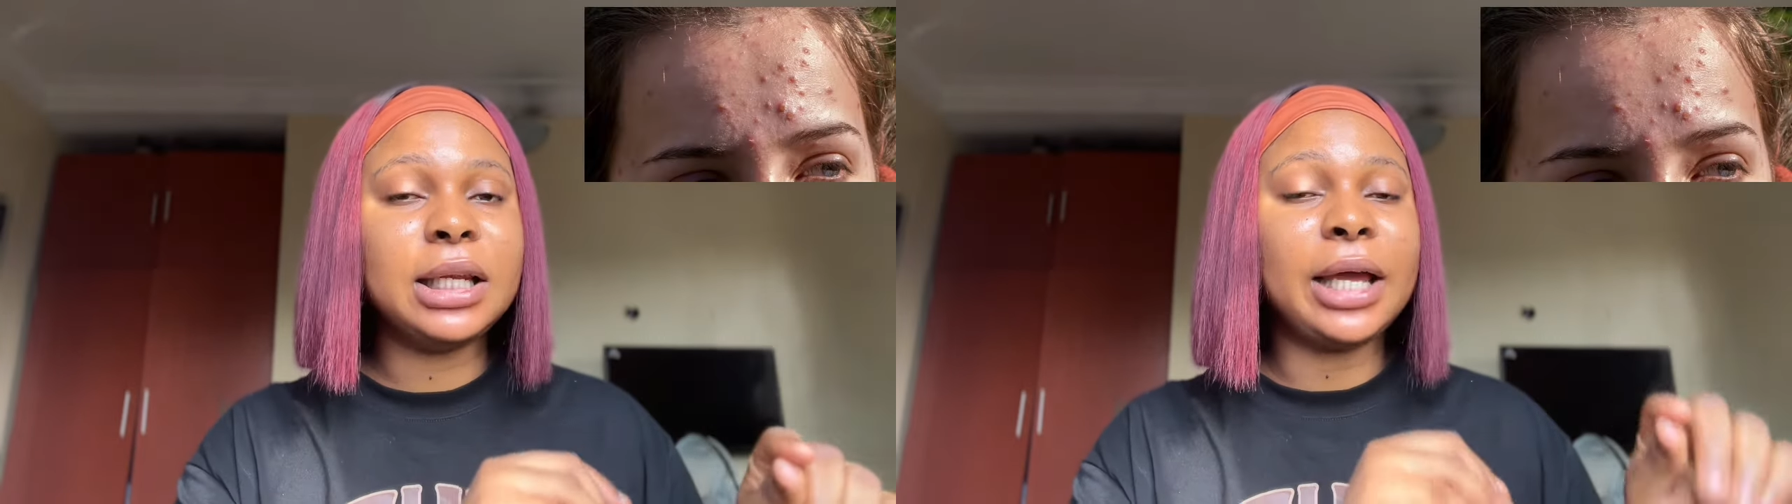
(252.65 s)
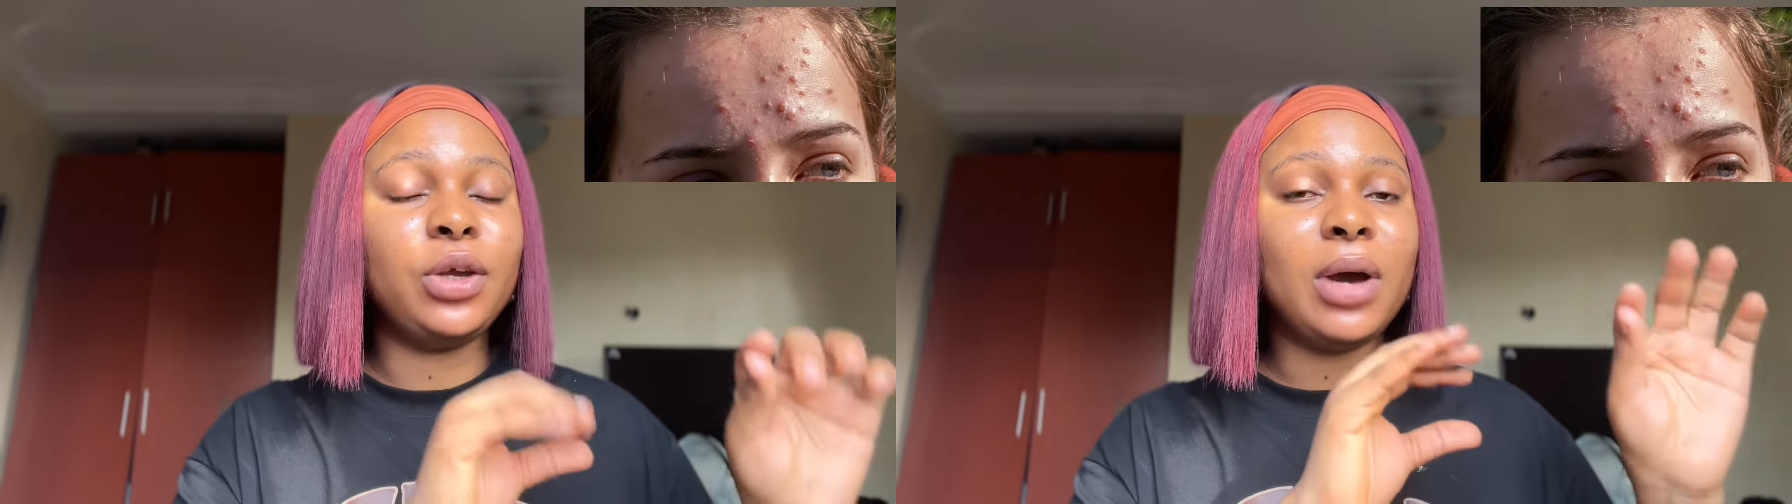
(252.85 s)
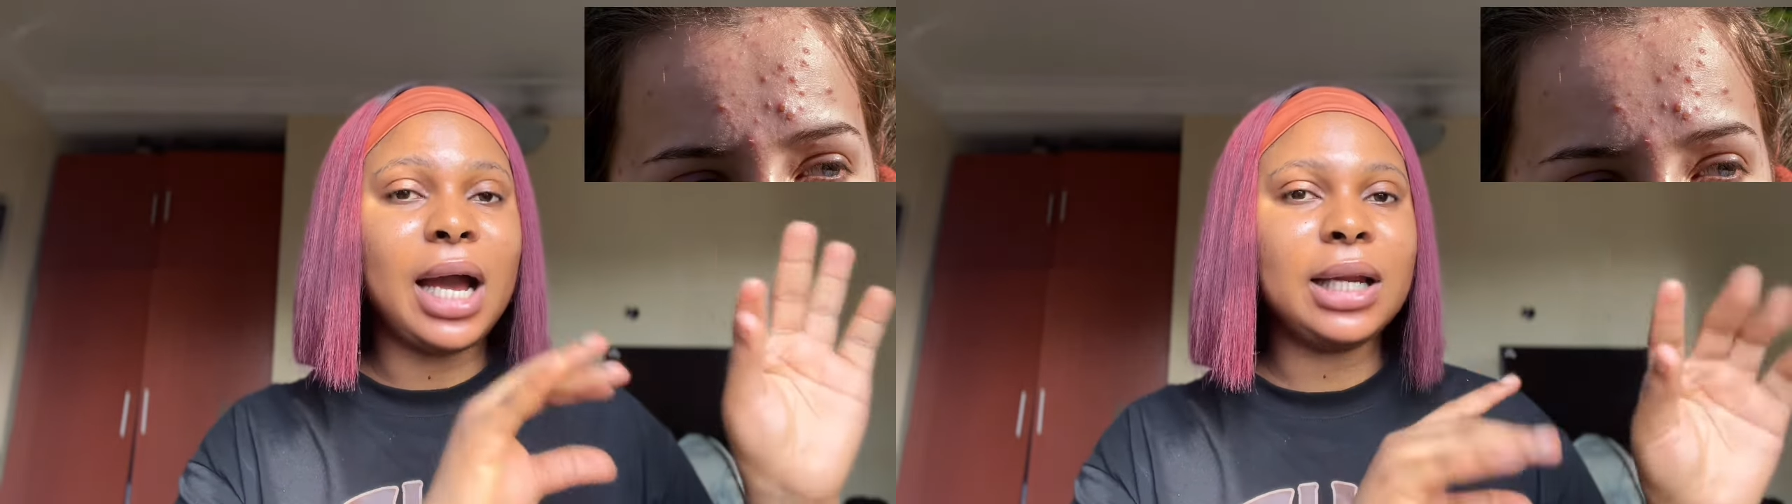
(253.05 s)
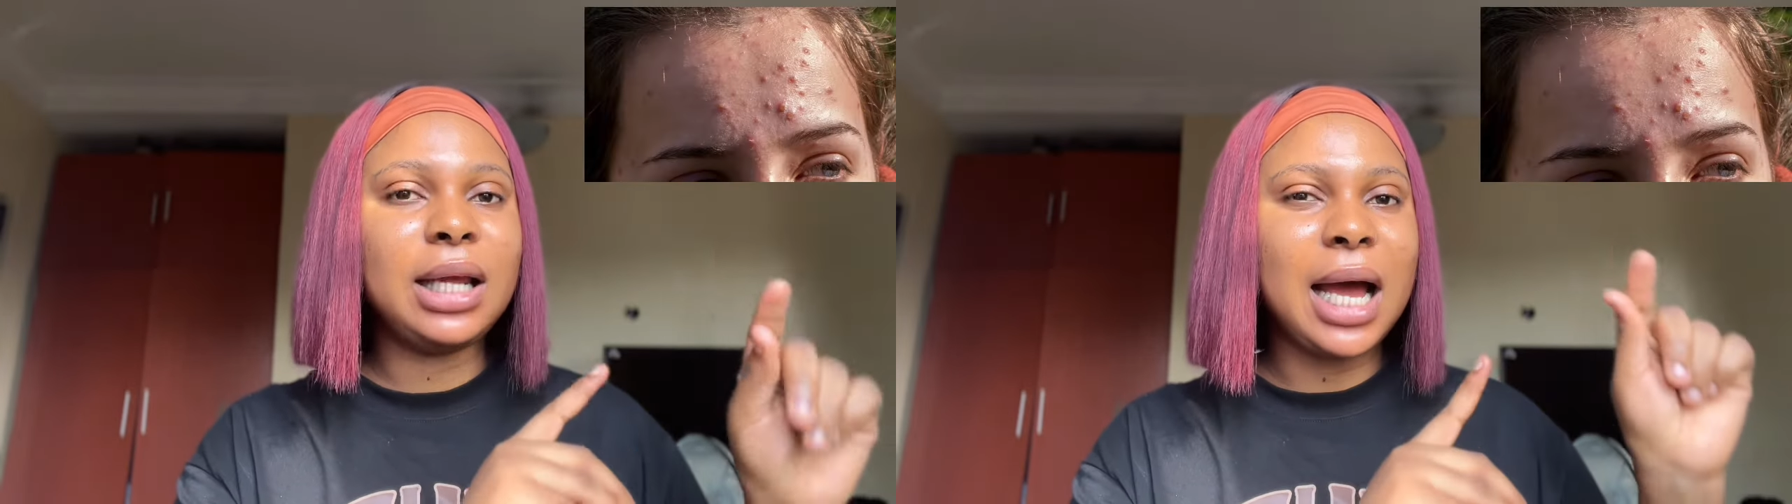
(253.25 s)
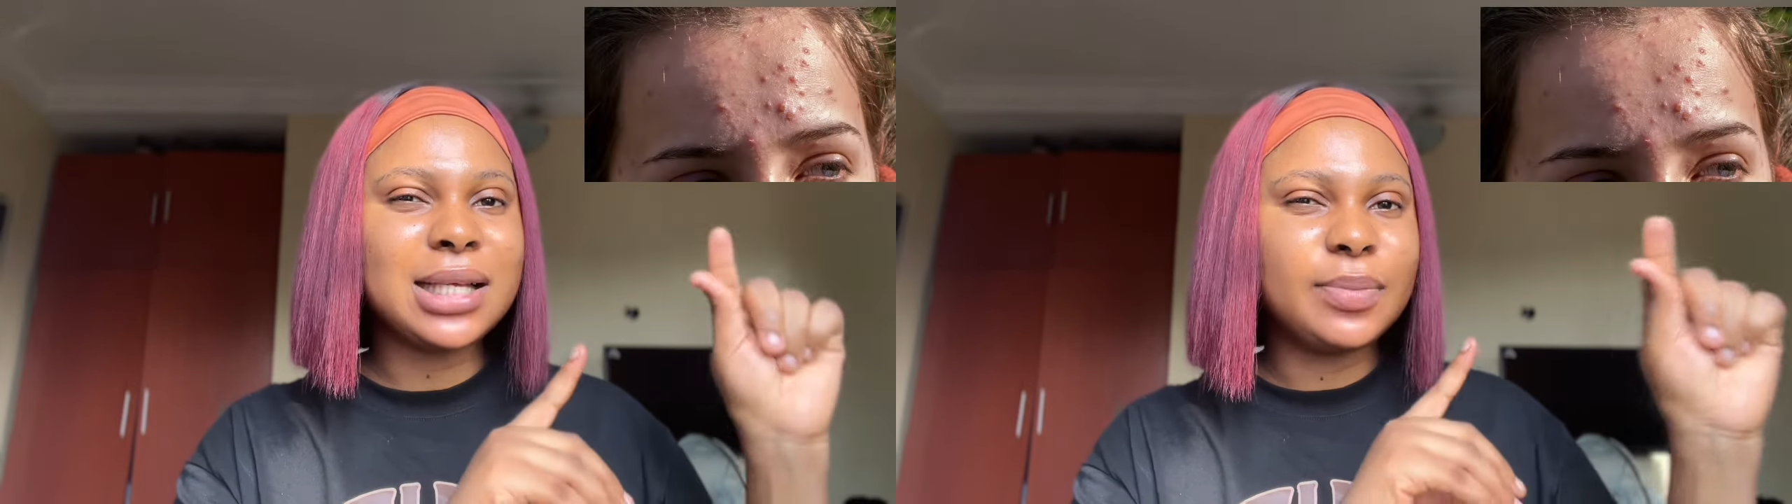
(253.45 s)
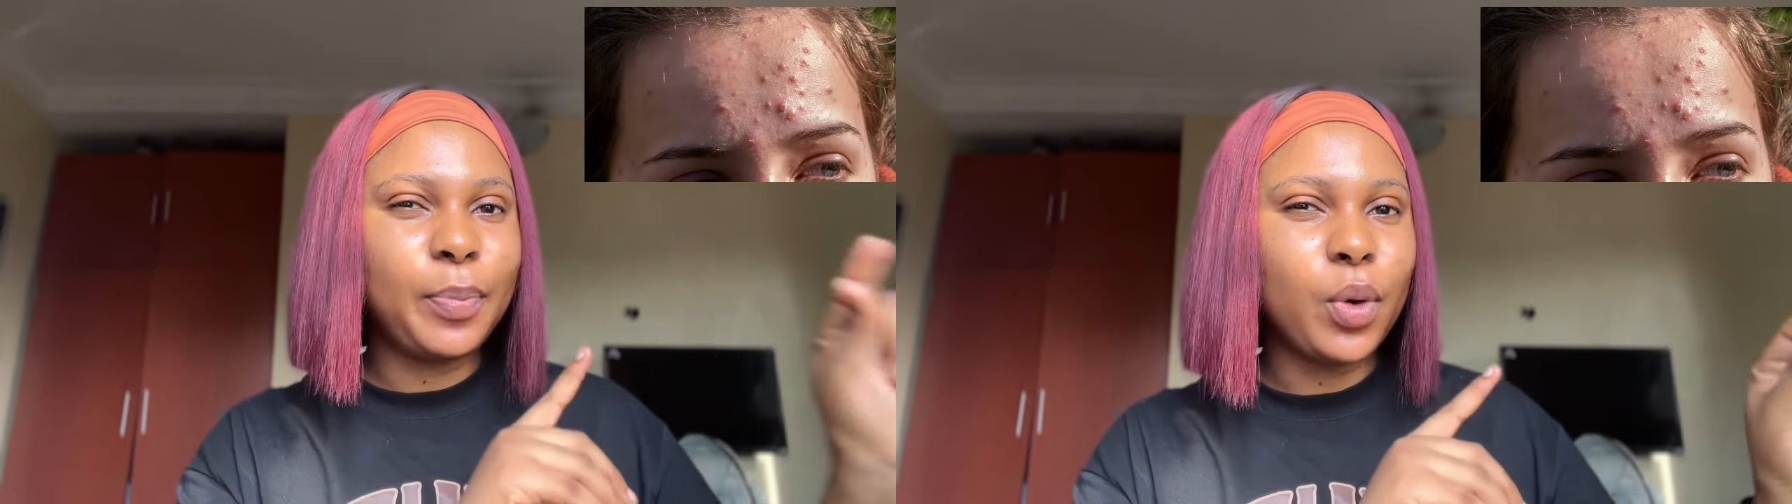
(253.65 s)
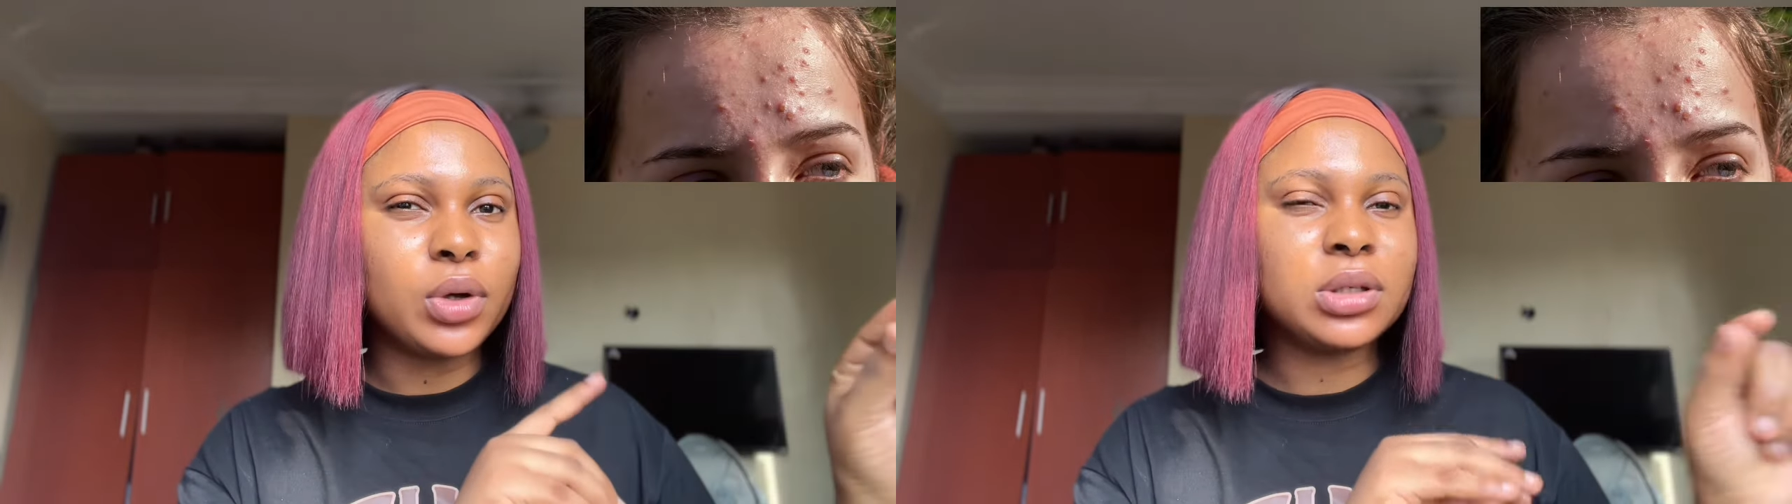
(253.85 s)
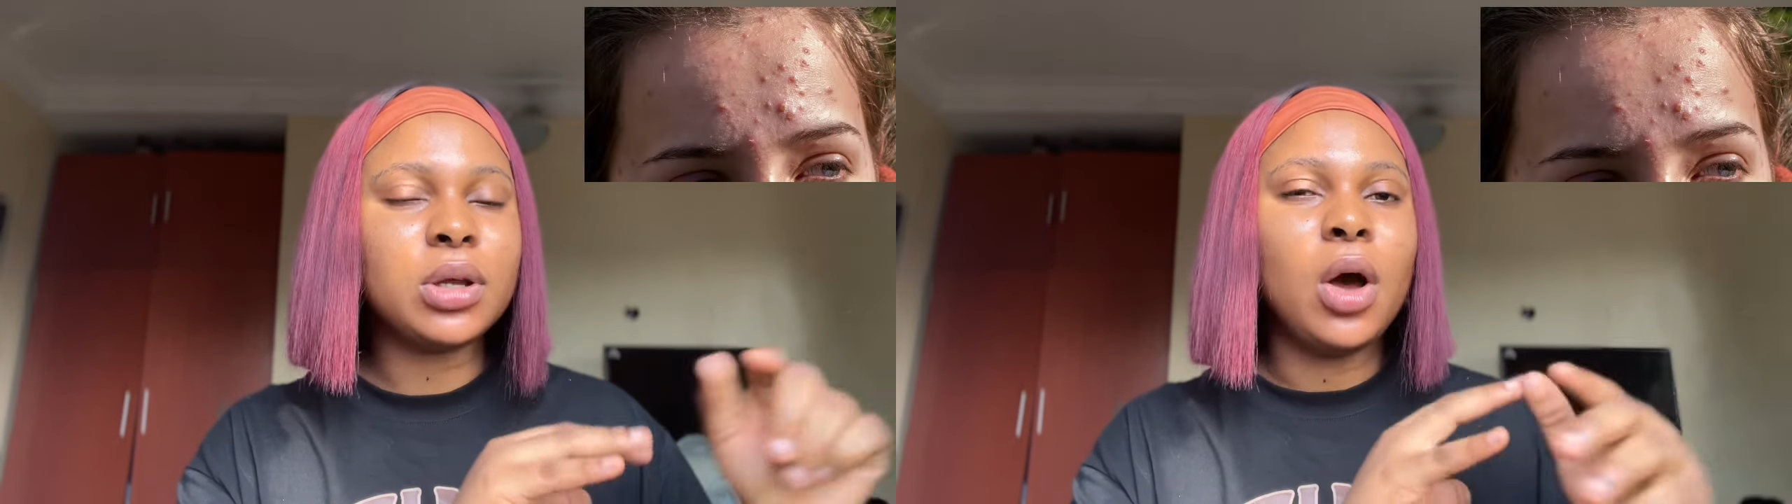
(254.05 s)
like your acne has
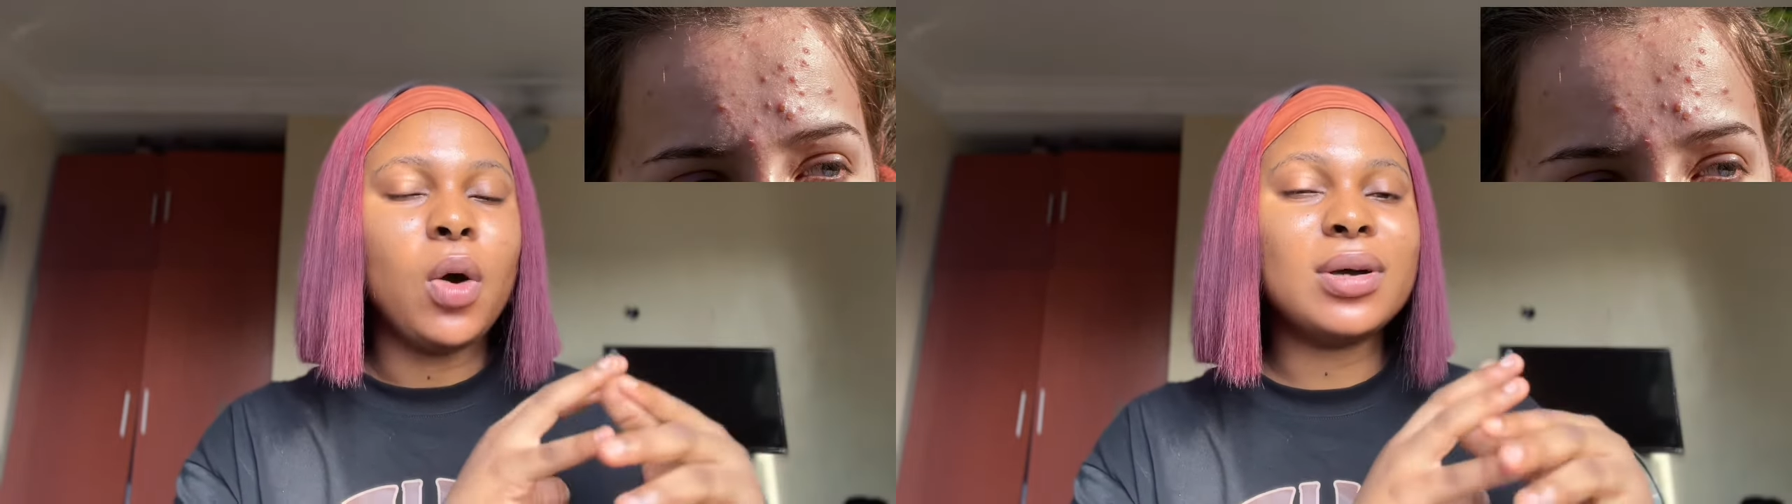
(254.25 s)
pores